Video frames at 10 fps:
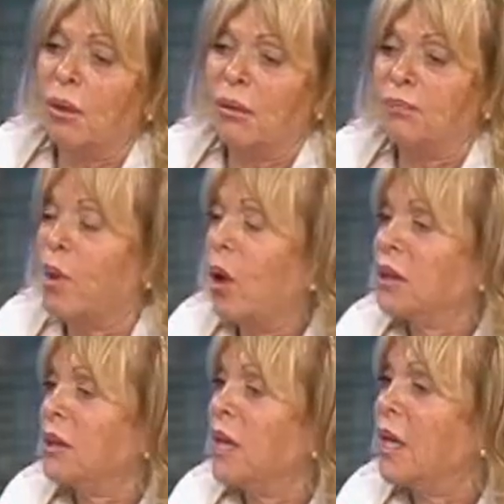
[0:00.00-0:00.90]
or
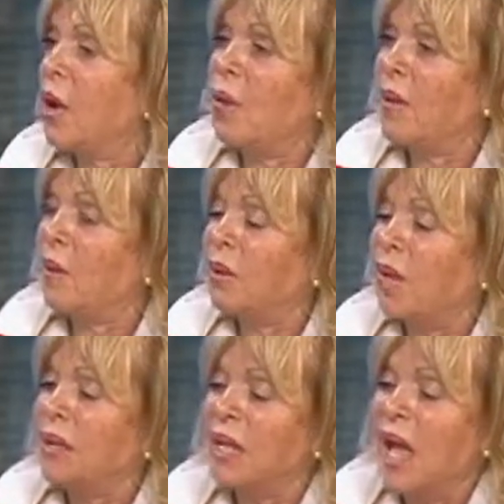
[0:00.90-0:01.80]
Boston, a cold weather
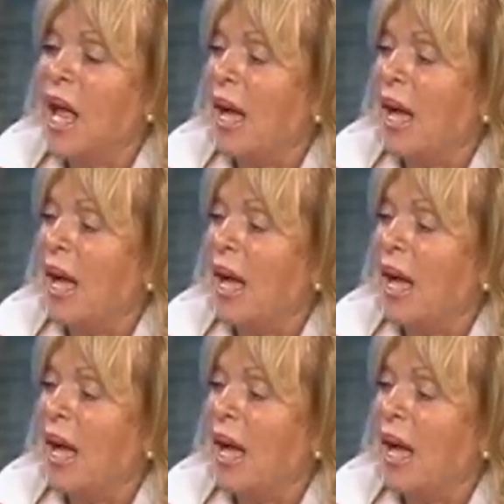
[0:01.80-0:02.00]
place,